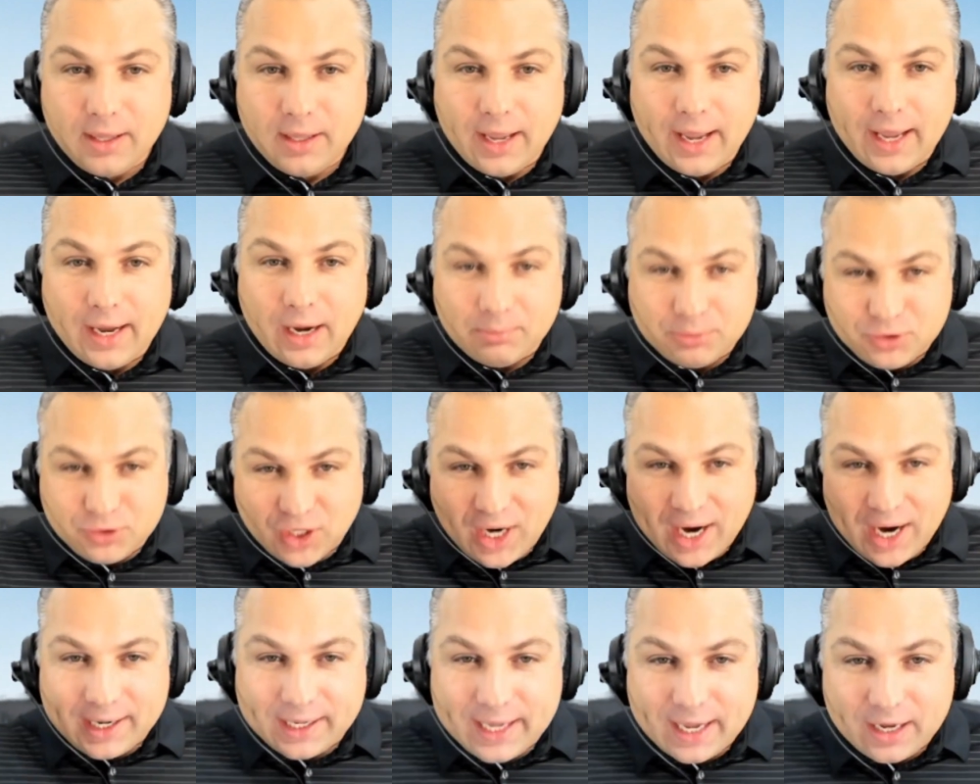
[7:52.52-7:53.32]
And I'm
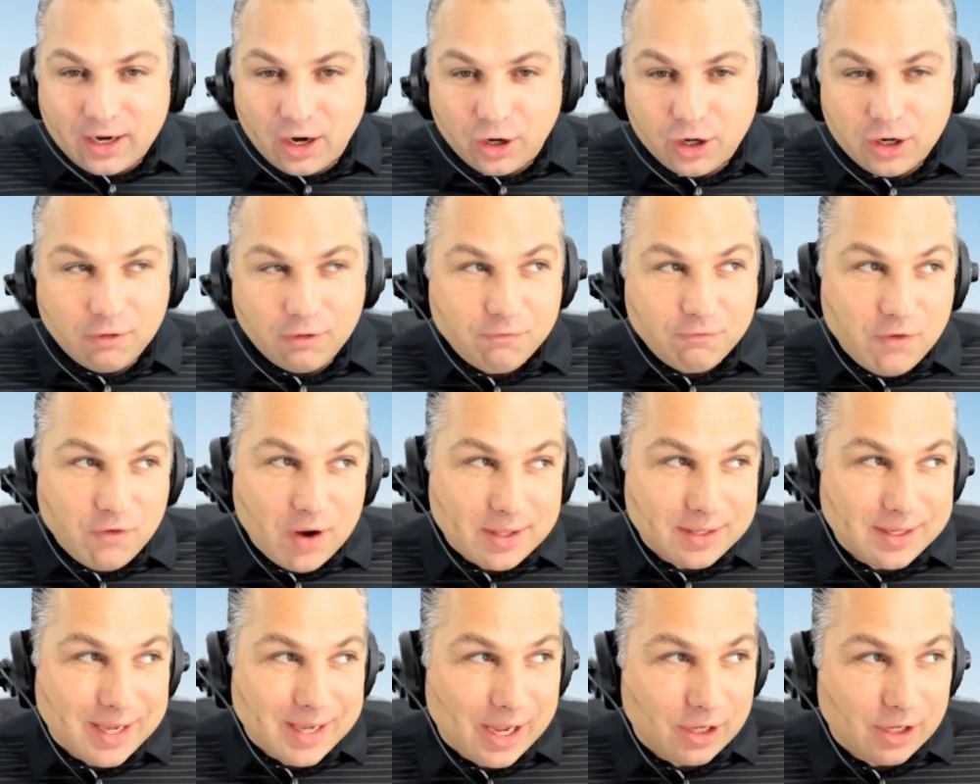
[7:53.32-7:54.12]
trying to get our good
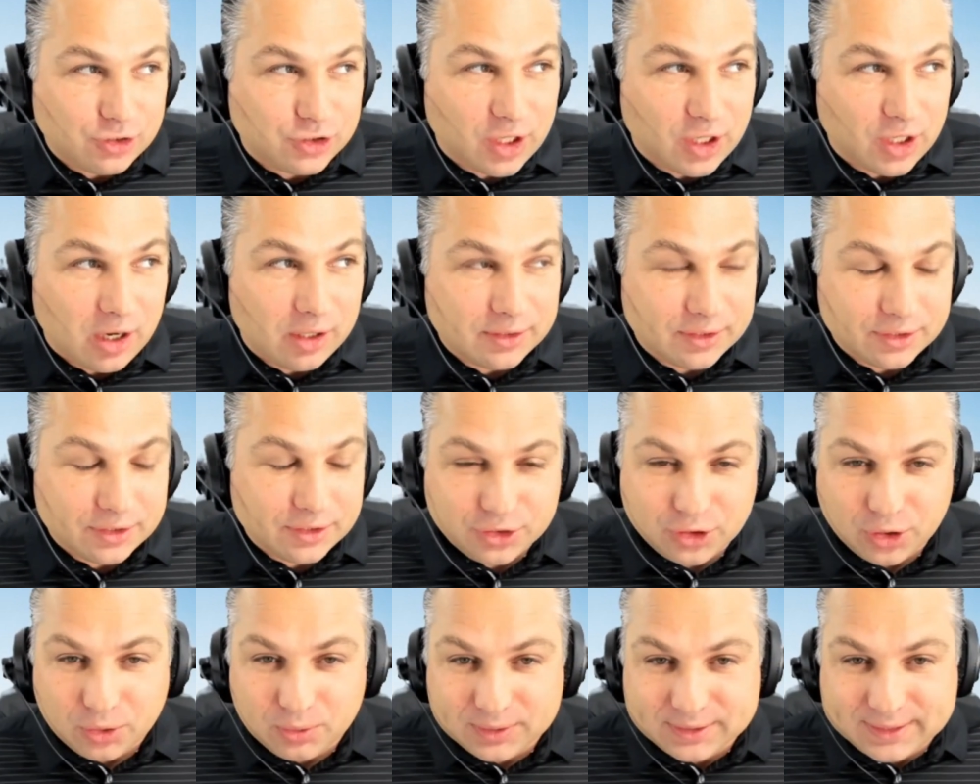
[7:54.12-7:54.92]
friend Gail Saunders,
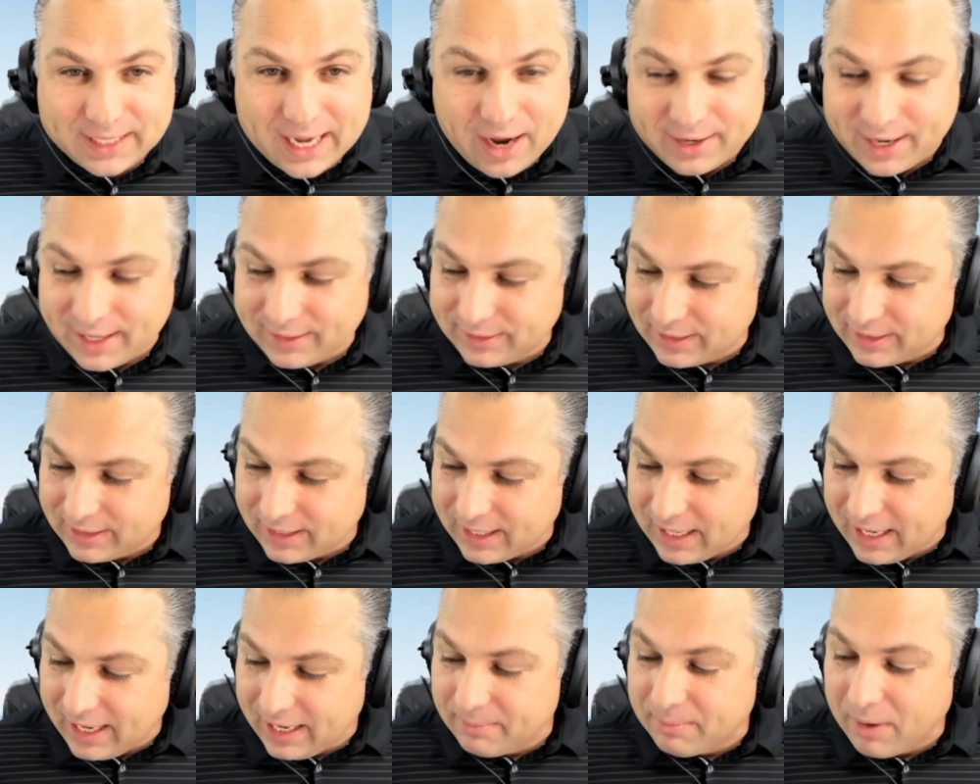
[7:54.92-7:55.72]
who was down at the
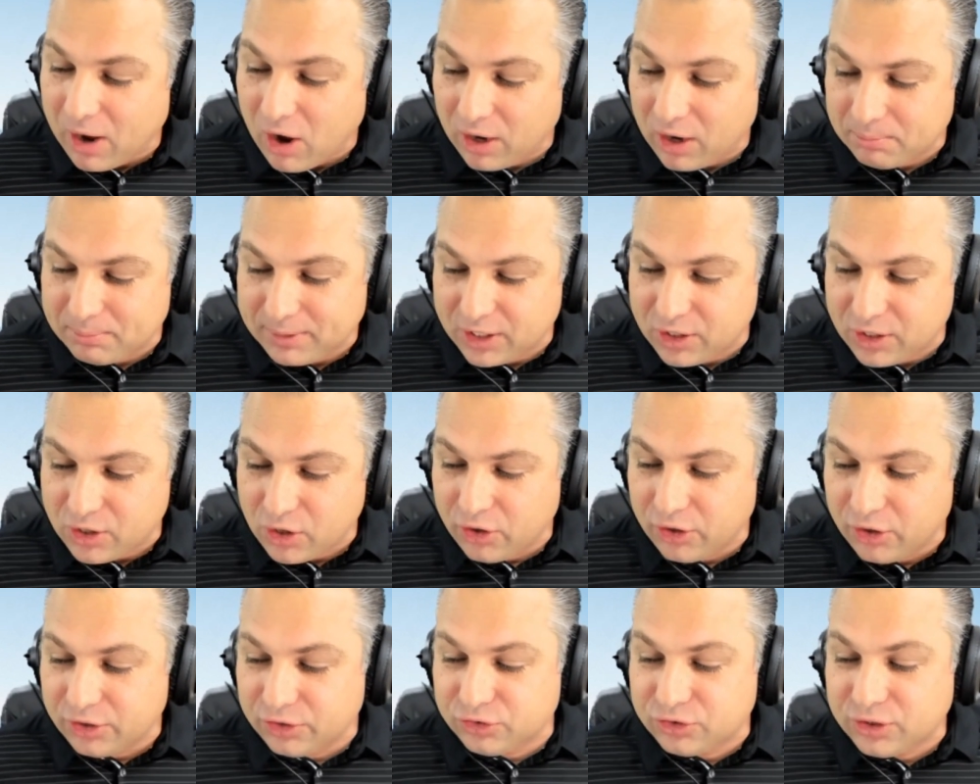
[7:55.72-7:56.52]
game, on
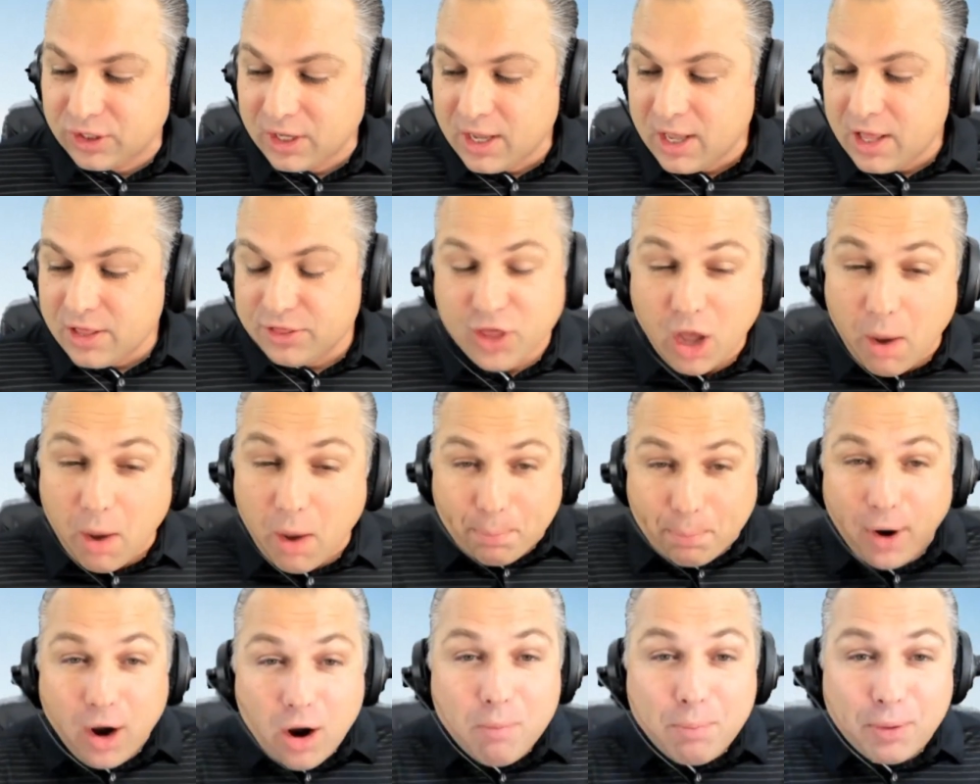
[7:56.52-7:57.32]
because the
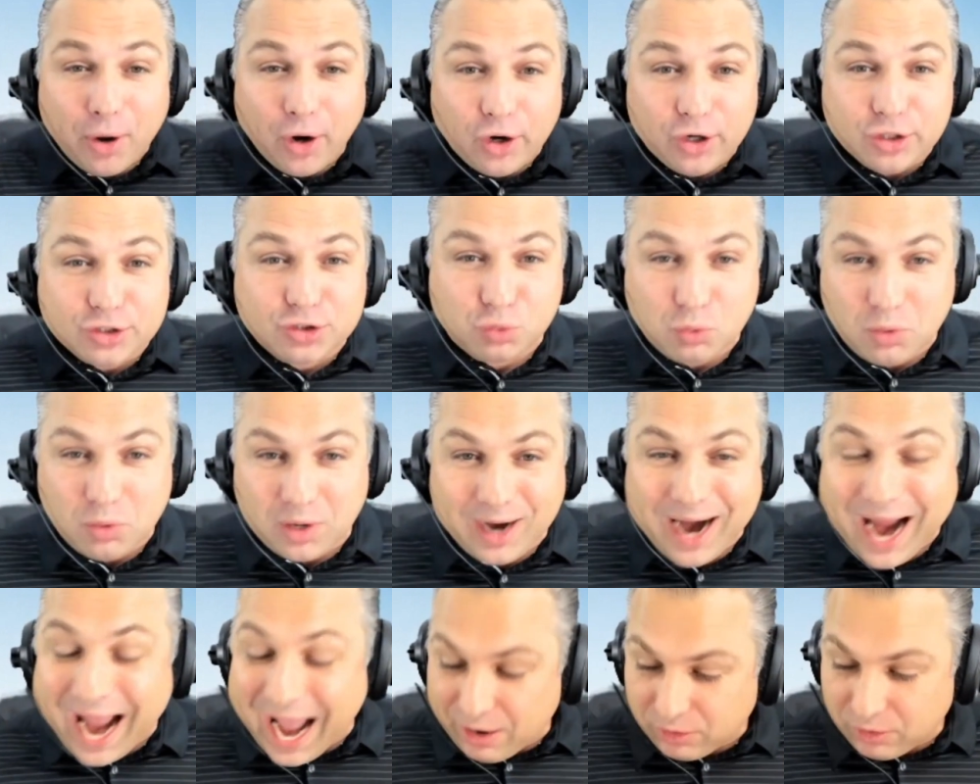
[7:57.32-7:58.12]
Boo Birds were
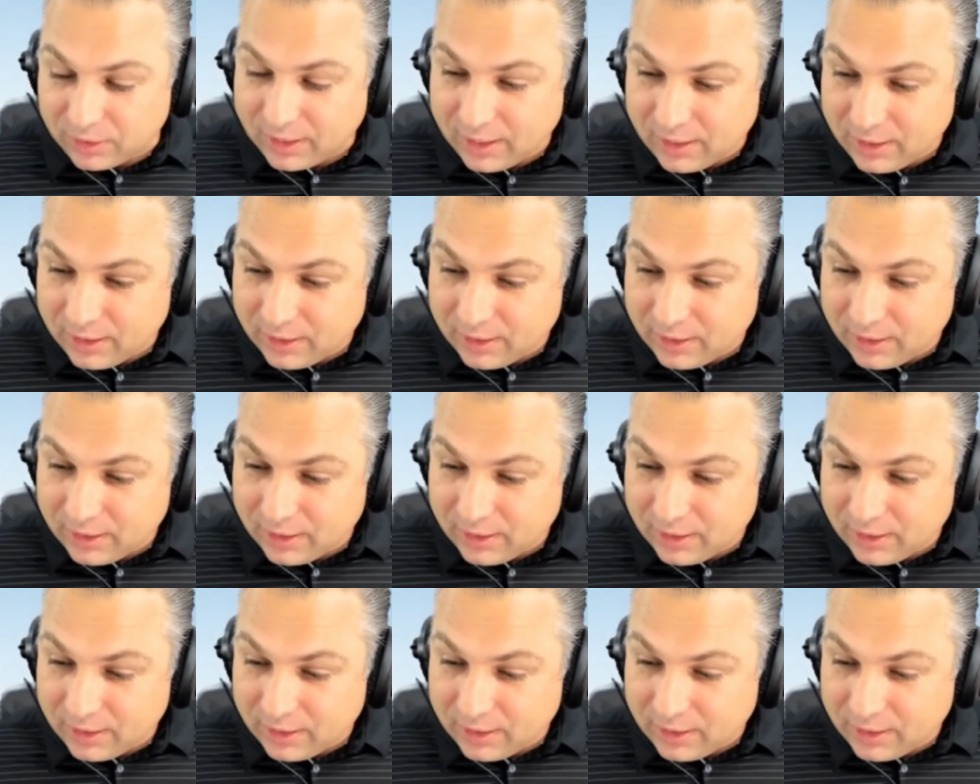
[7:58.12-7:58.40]
out.